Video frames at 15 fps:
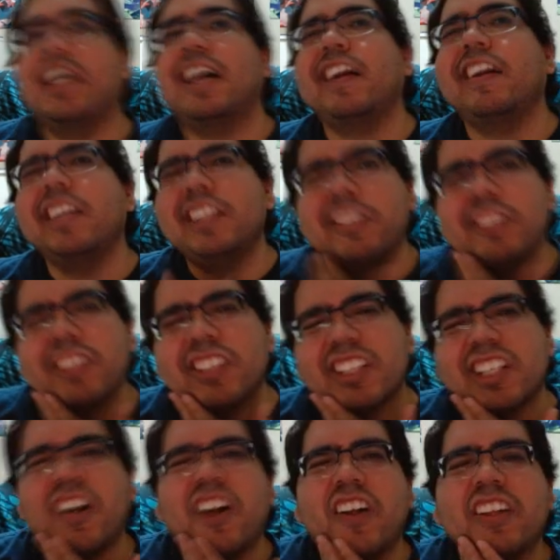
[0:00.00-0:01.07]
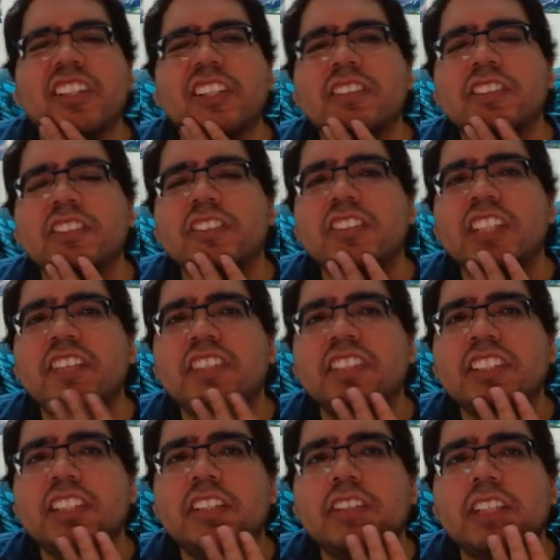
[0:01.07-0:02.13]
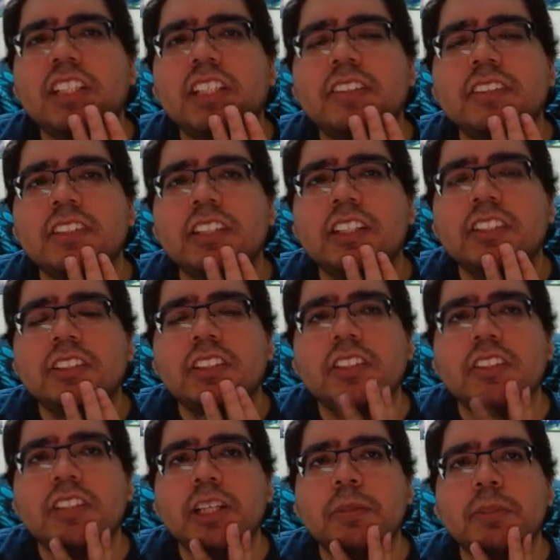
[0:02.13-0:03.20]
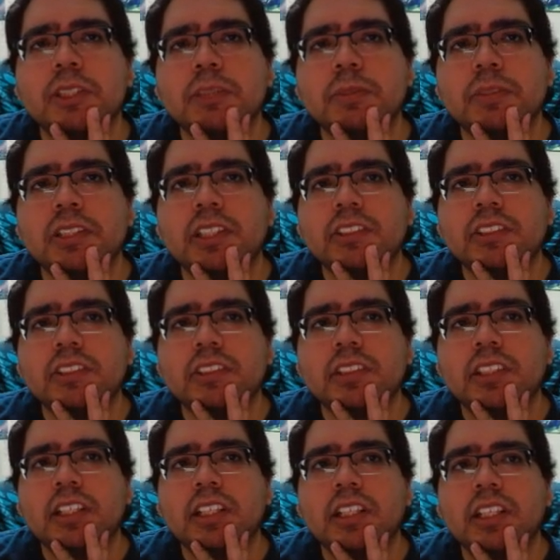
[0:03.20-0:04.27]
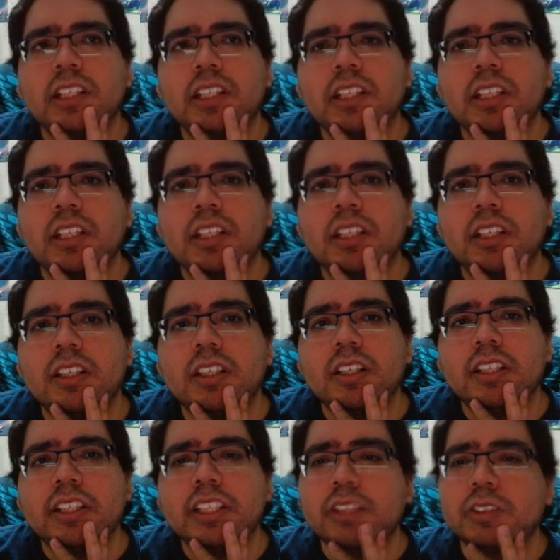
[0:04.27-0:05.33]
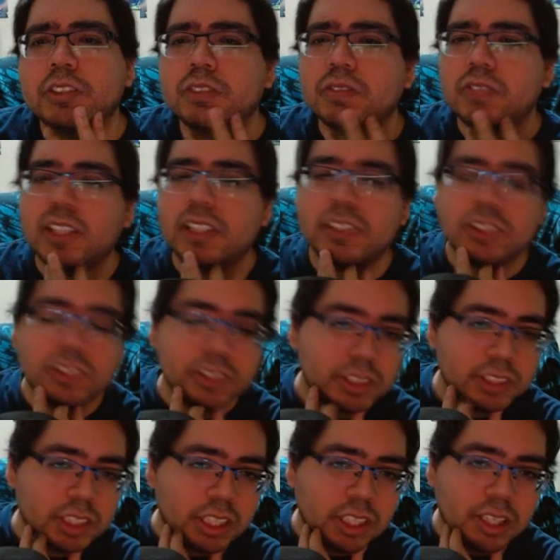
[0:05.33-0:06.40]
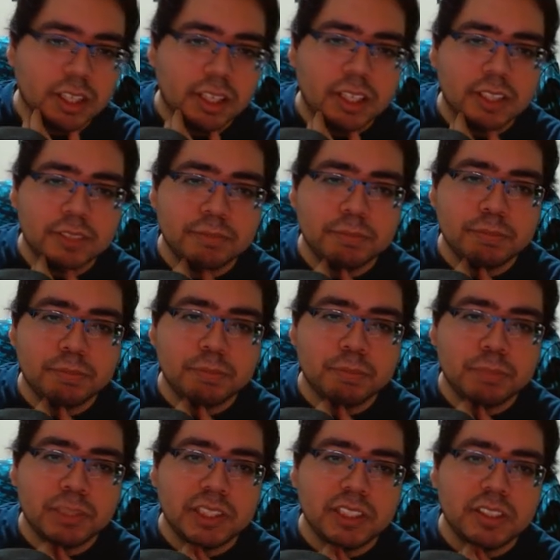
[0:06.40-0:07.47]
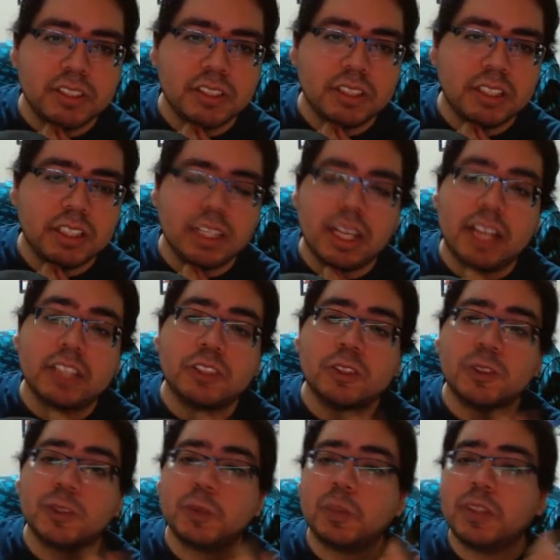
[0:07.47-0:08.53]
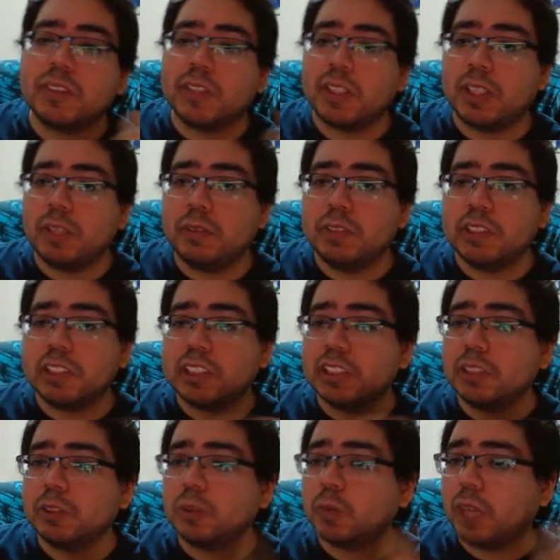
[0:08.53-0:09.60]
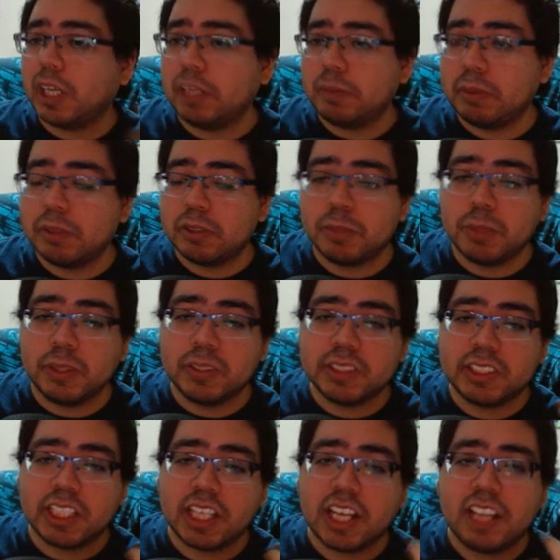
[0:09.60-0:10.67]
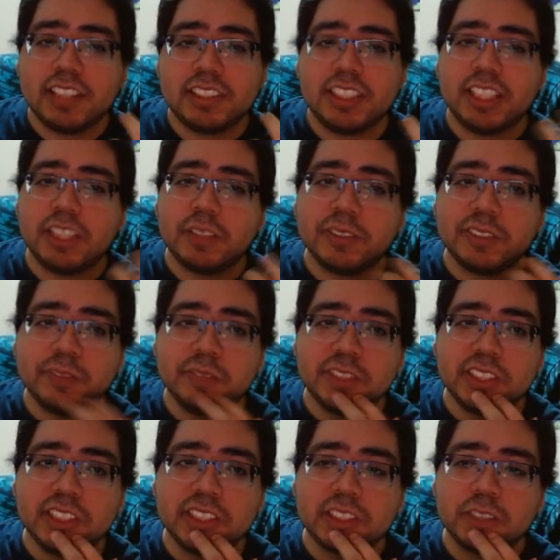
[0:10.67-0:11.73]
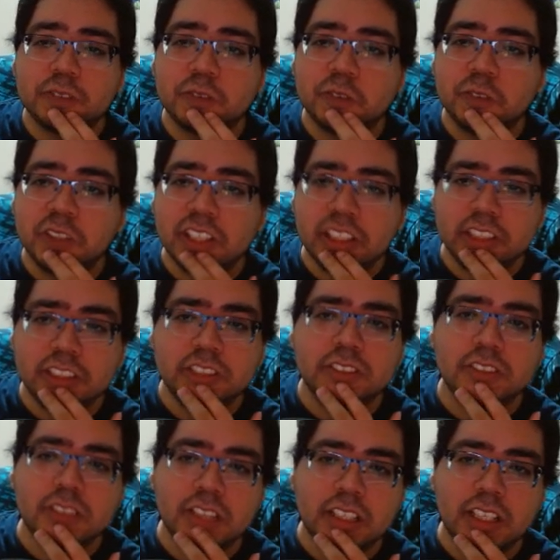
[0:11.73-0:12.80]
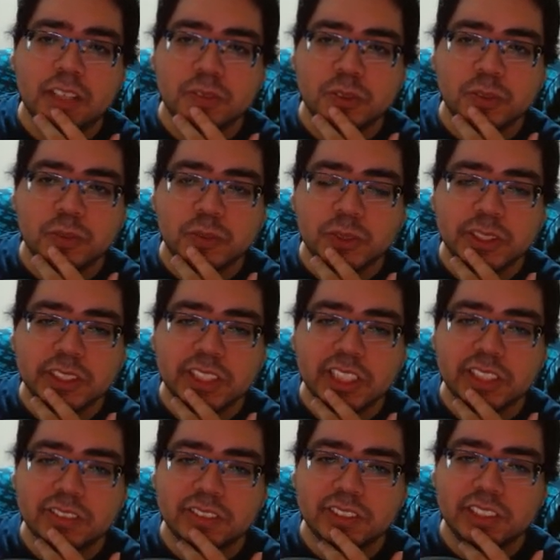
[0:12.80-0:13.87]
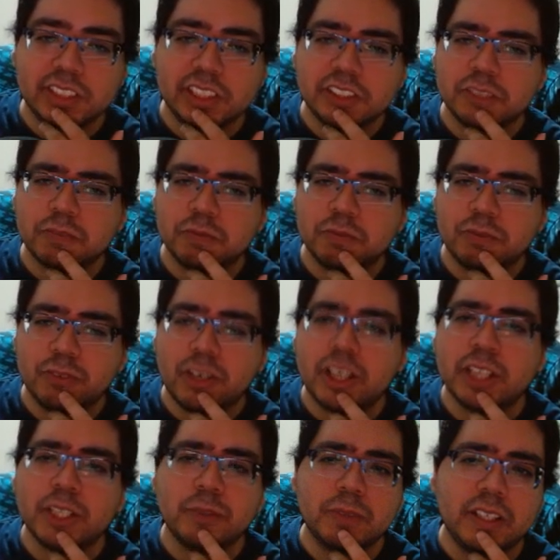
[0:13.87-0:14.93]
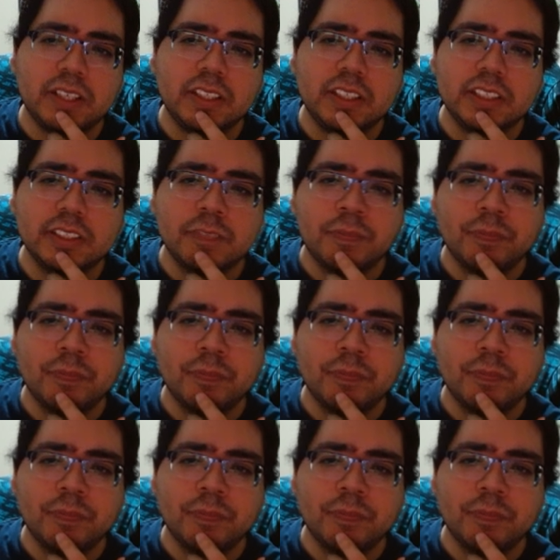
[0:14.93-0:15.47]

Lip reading: I don't know if you could call it the original Japanese. I don't think it was actually in a Japanese production. I think it was French. But I chose to watch, like, the anime just because it was what I remember the most. And I gotta say, there were some scenes that really stood out for the voice actors that they did very well in.